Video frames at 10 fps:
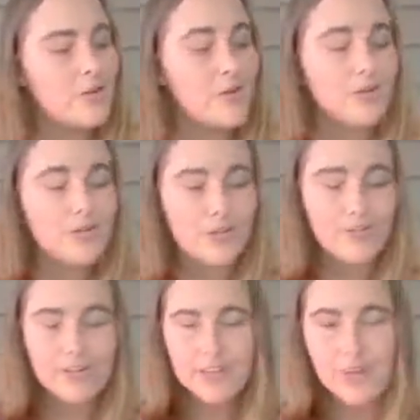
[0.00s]
you are
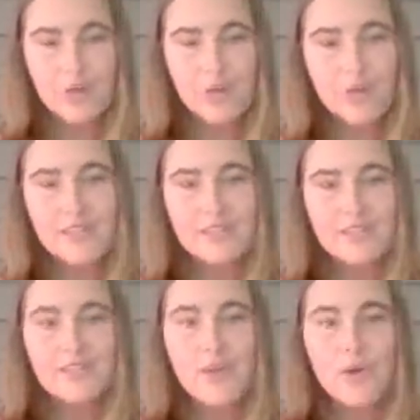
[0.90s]
serving the community in
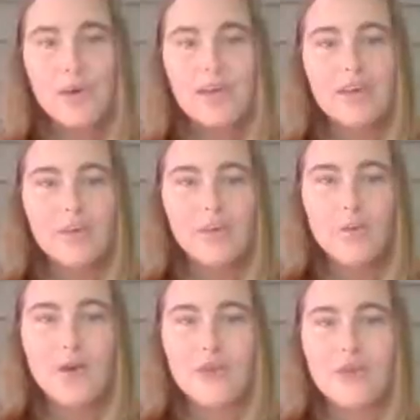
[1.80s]
some way,
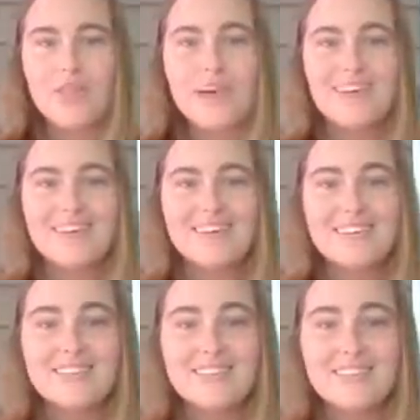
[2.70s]
whether that
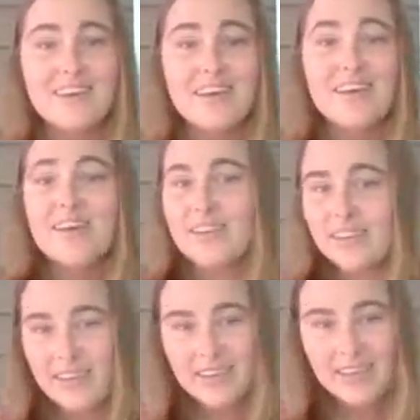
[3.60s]
is
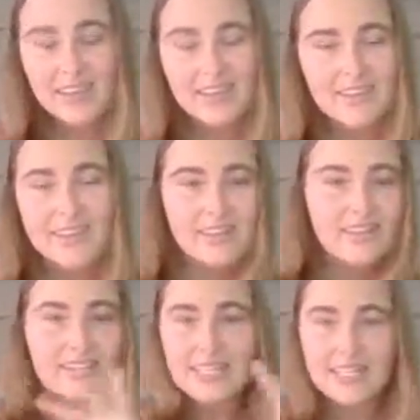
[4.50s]
cleaning
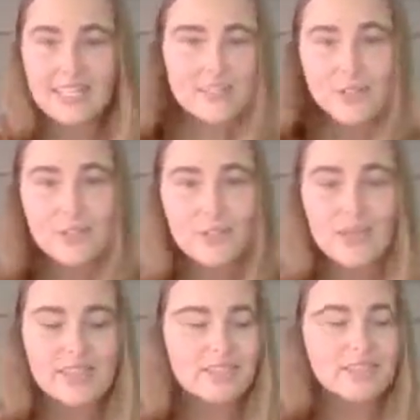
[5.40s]
different
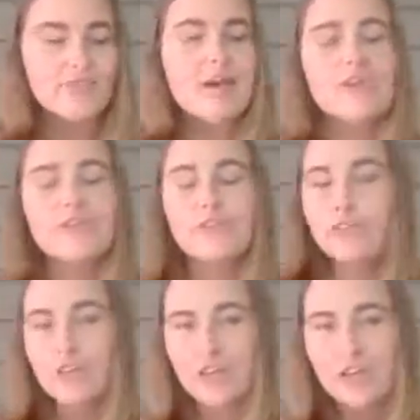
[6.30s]
spaces around,
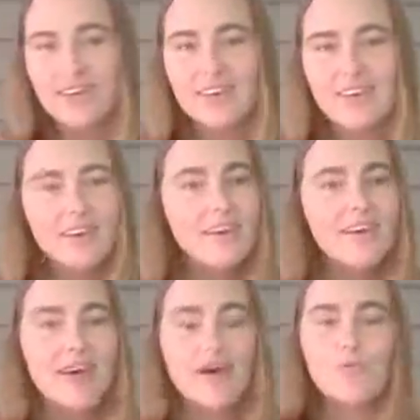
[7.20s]
cooking,
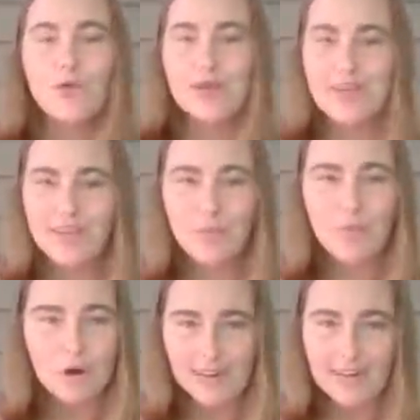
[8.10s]
working in
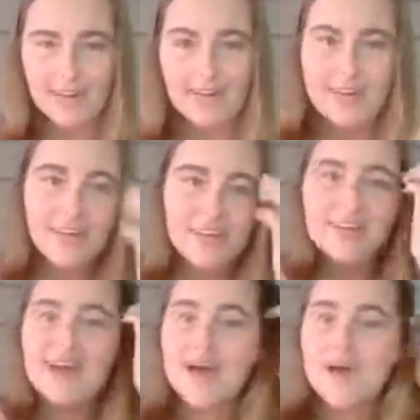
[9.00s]
marketing,
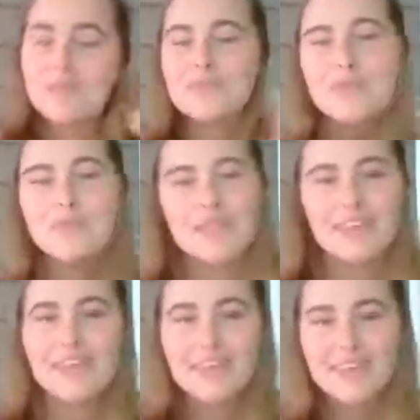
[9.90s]

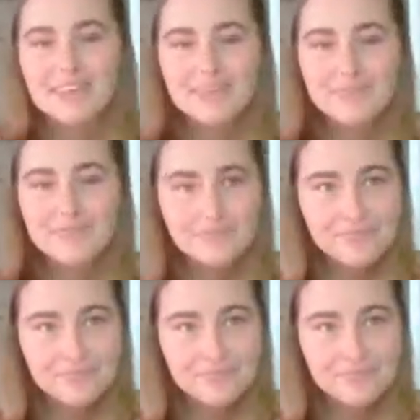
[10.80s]
something like this.